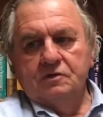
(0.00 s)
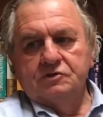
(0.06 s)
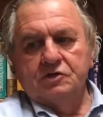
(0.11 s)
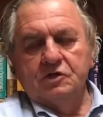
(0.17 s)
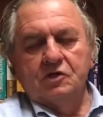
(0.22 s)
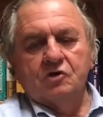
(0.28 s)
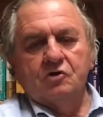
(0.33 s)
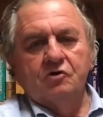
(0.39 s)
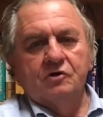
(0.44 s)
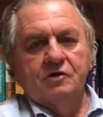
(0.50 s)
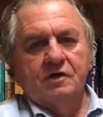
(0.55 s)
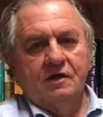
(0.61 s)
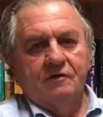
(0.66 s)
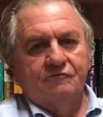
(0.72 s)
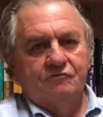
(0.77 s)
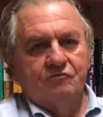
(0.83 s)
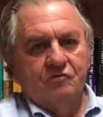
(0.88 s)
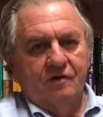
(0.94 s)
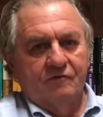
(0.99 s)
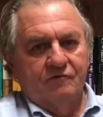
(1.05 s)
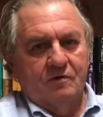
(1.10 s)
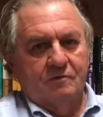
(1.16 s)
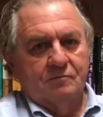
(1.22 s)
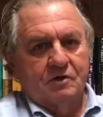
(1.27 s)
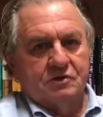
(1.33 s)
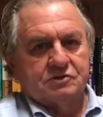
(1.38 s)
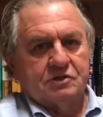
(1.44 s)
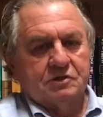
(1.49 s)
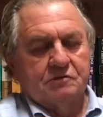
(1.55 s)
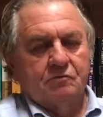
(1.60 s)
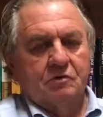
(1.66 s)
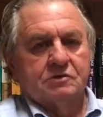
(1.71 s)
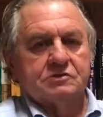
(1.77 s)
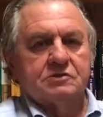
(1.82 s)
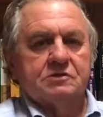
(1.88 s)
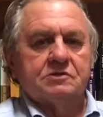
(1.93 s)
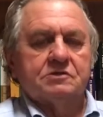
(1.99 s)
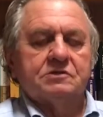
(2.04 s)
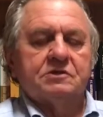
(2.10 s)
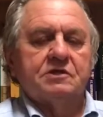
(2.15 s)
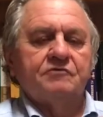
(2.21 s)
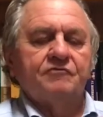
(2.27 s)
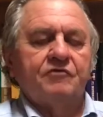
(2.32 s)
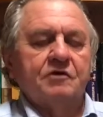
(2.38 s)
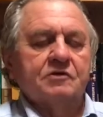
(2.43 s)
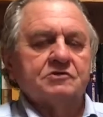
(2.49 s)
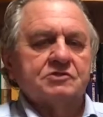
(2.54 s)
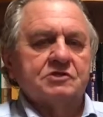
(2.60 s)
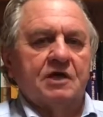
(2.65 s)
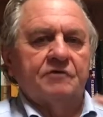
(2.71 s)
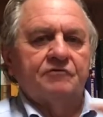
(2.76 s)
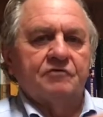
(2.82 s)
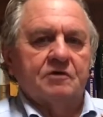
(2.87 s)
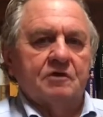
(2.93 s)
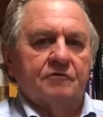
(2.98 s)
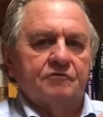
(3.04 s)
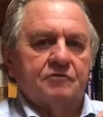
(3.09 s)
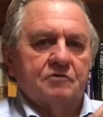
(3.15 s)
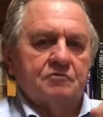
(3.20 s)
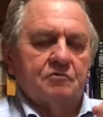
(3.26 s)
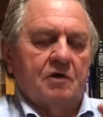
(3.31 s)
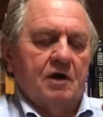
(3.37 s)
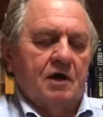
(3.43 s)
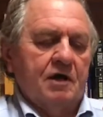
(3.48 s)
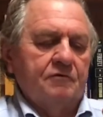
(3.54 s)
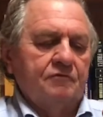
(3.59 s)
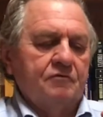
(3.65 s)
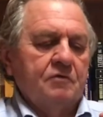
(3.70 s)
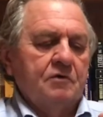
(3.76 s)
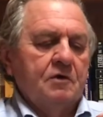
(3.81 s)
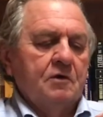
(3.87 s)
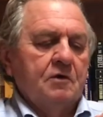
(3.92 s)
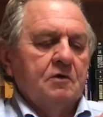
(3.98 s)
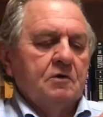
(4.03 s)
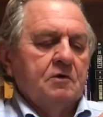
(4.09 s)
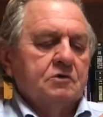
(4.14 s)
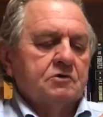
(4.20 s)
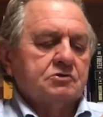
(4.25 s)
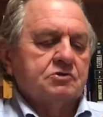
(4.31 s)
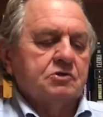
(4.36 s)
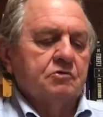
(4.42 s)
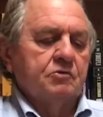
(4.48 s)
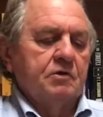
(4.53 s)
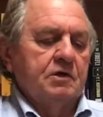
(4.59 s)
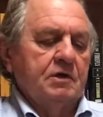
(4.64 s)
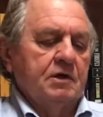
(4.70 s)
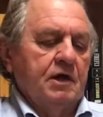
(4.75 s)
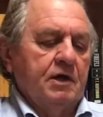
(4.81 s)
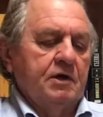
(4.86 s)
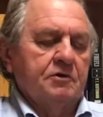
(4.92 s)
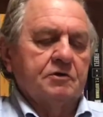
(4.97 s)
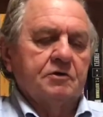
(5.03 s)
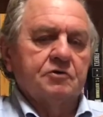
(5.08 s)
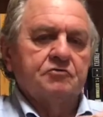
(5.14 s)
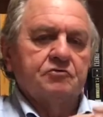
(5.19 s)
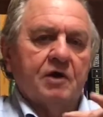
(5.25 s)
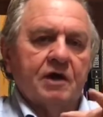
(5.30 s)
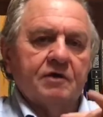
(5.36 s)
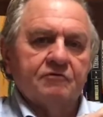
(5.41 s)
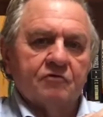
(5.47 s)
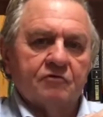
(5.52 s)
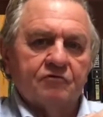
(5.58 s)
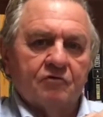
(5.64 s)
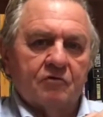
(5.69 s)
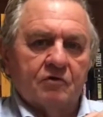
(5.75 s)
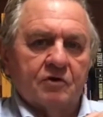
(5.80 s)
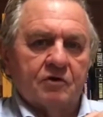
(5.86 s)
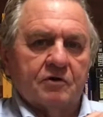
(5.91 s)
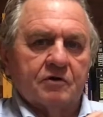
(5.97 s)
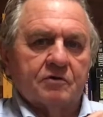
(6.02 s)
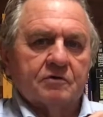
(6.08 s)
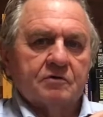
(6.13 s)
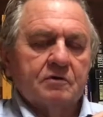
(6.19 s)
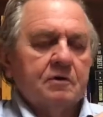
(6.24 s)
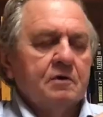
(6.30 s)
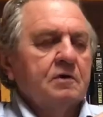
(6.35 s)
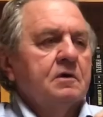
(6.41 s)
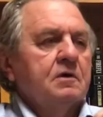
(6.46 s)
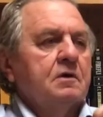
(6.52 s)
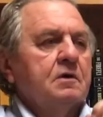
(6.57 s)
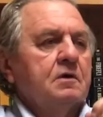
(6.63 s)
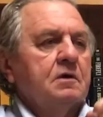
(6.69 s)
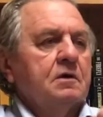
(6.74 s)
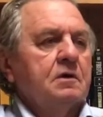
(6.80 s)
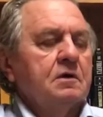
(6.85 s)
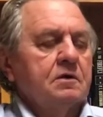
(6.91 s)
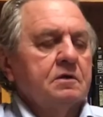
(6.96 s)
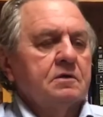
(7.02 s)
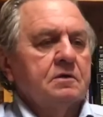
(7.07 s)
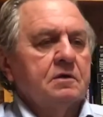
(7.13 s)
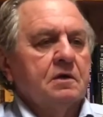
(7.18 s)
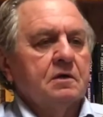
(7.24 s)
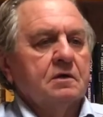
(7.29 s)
could have driven, but didn't feel safe enough to drive. So we hired a driver for her. And